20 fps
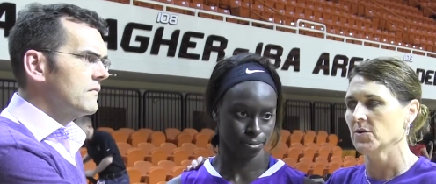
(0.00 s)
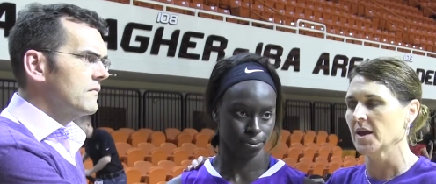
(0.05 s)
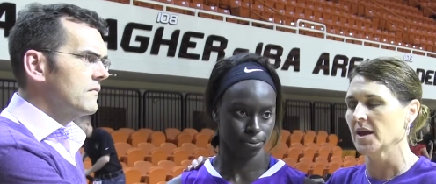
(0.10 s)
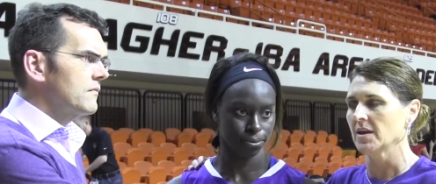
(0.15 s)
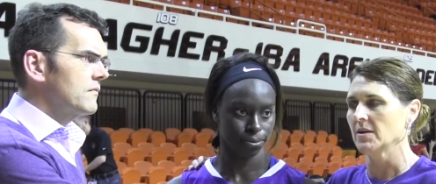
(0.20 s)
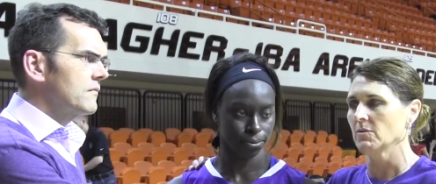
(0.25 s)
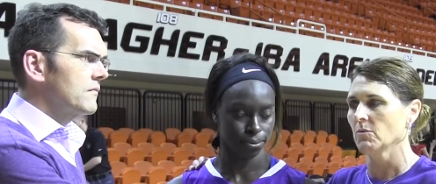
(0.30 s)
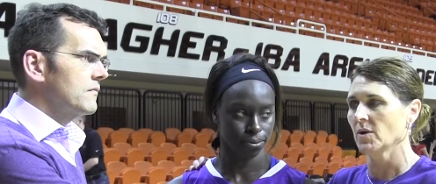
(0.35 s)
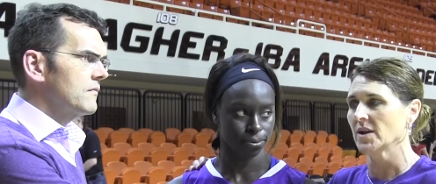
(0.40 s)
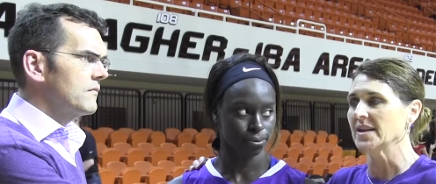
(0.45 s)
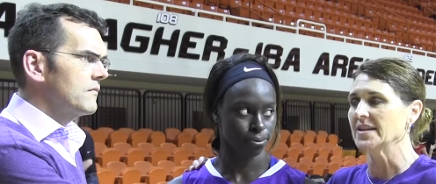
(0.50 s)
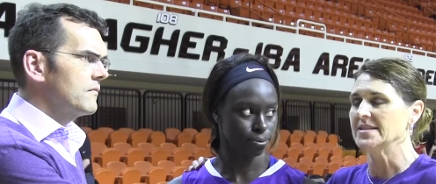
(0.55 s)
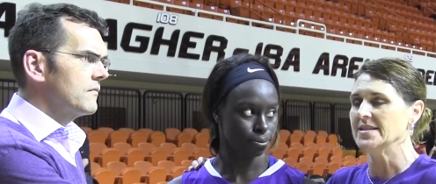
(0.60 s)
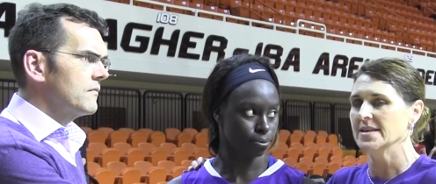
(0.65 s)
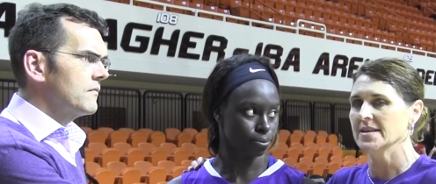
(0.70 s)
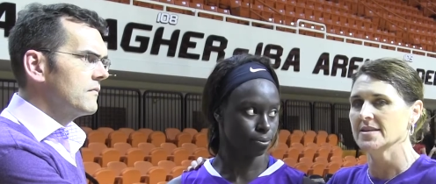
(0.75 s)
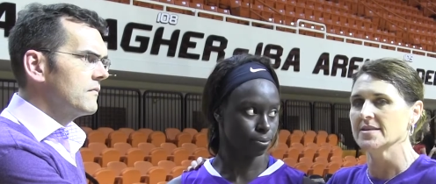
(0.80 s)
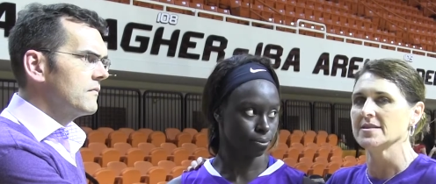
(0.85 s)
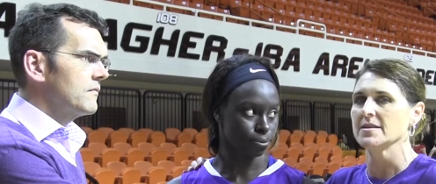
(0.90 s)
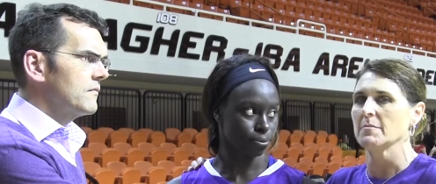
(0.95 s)
Speaker 1: And what it did
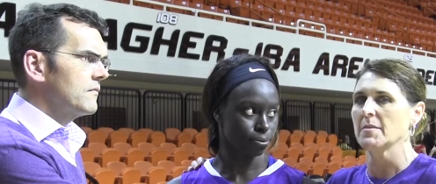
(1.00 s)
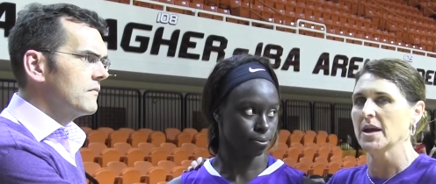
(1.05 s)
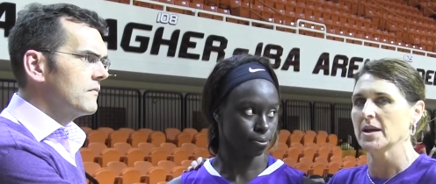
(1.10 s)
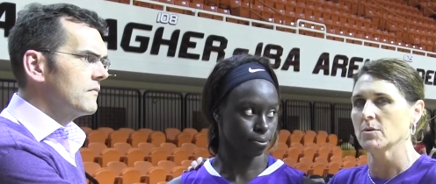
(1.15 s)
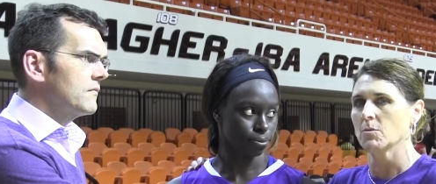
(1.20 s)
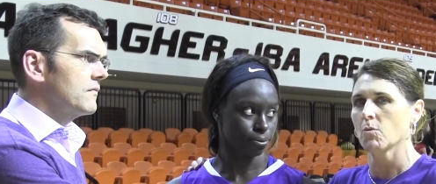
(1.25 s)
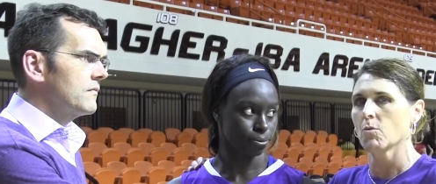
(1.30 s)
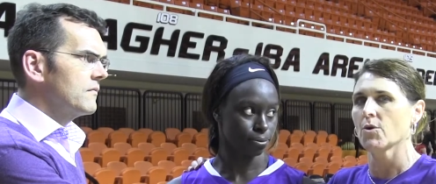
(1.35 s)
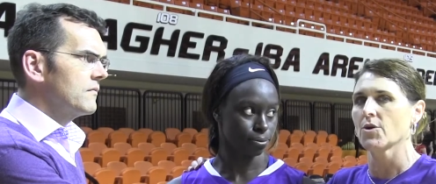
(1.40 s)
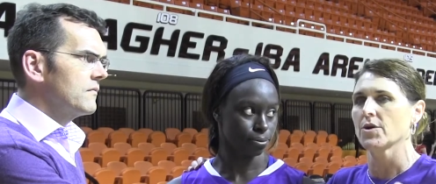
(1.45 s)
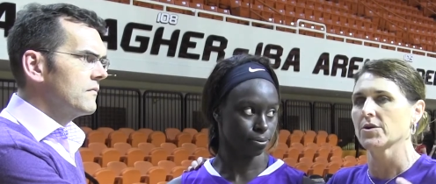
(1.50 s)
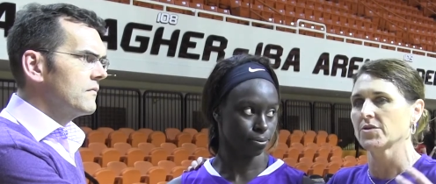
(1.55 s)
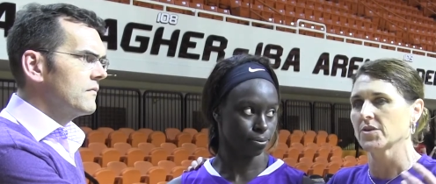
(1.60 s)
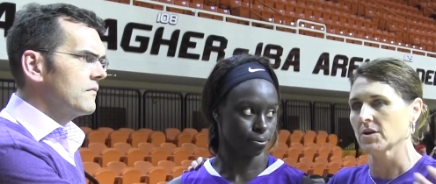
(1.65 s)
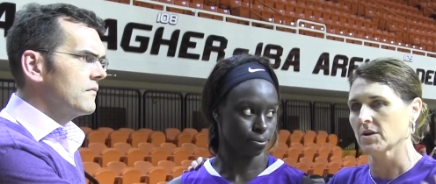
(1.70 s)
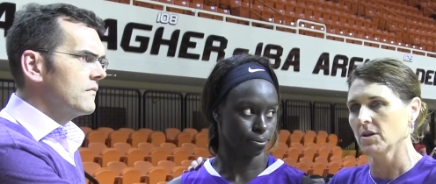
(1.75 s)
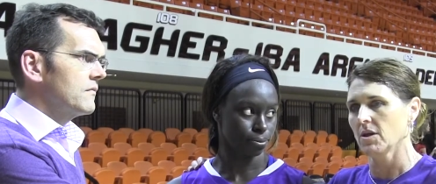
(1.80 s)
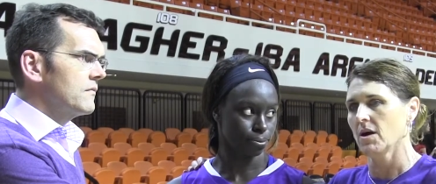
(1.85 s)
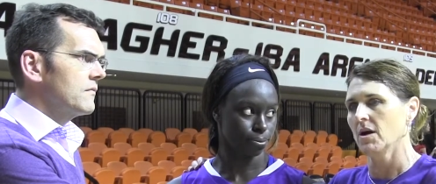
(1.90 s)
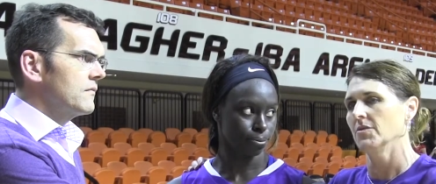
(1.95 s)
is it made them work the
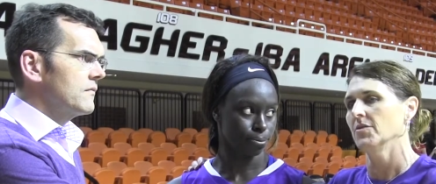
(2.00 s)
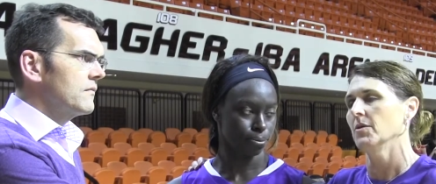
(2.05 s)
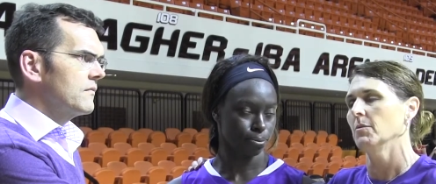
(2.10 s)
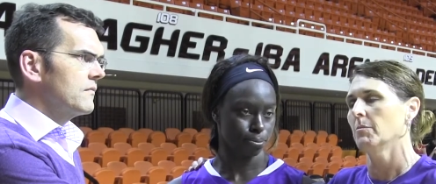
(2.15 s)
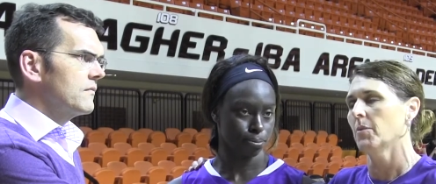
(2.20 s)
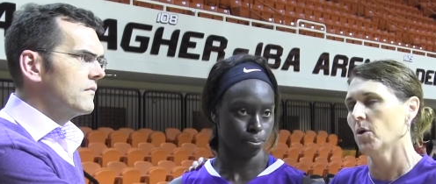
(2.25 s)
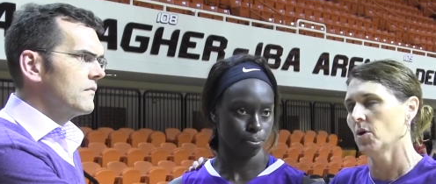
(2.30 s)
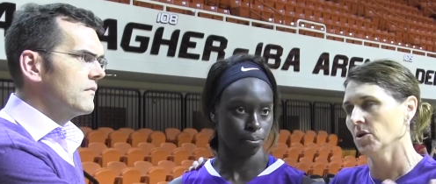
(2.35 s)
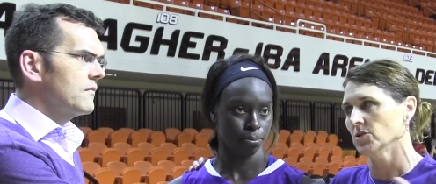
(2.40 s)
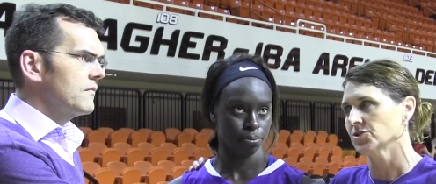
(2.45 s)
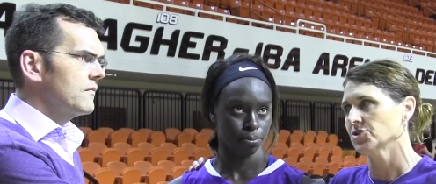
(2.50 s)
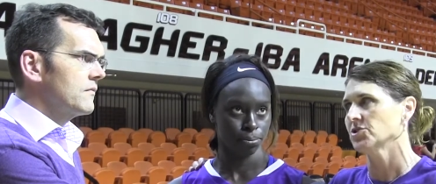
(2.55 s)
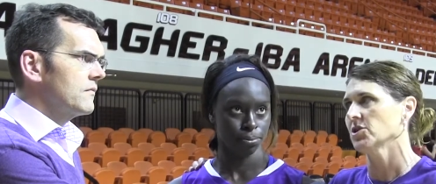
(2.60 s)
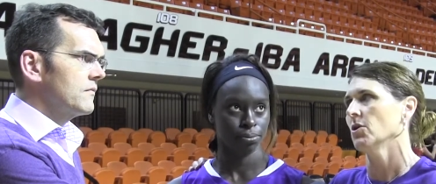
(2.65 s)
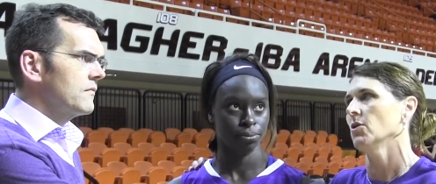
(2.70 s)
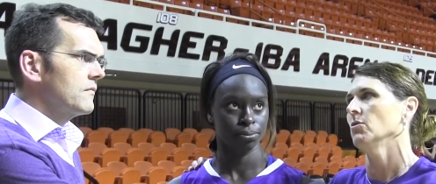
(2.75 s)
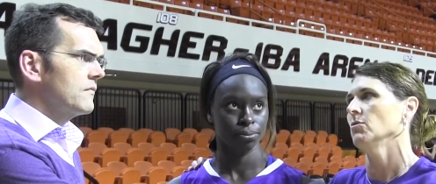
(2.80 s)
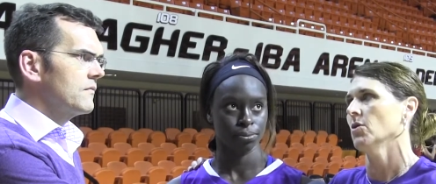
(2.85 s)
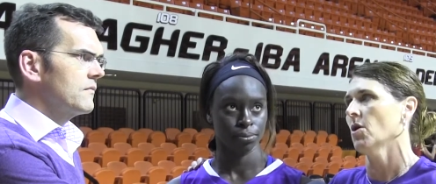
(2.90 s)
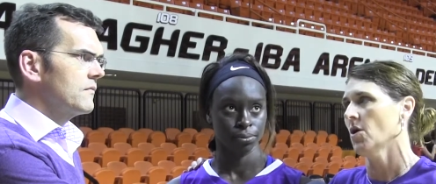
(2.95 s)
clock, the ball so
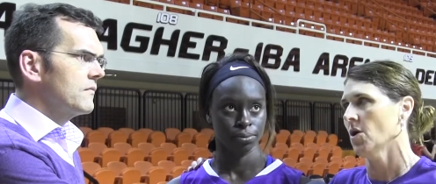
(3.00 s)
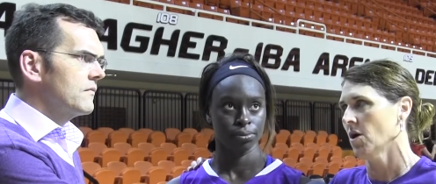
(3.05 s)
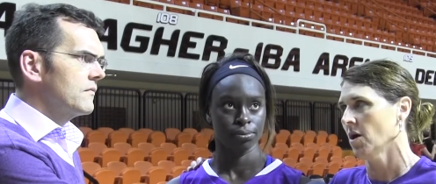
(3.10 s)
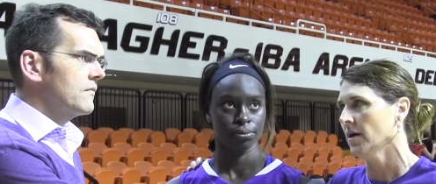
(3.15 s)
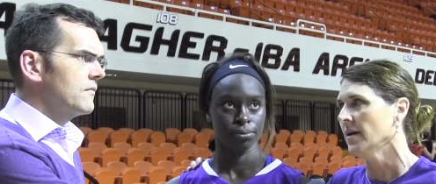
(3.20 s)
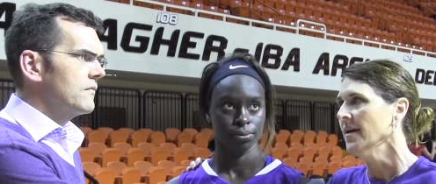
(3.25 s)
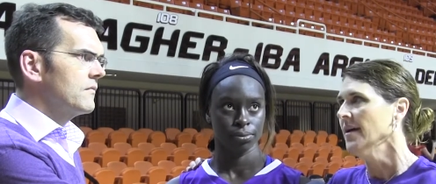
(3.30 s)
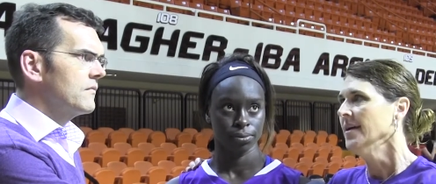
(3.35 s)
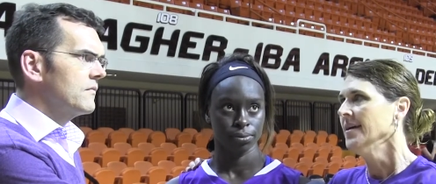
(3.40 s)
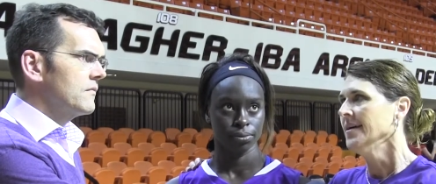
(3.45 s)
long.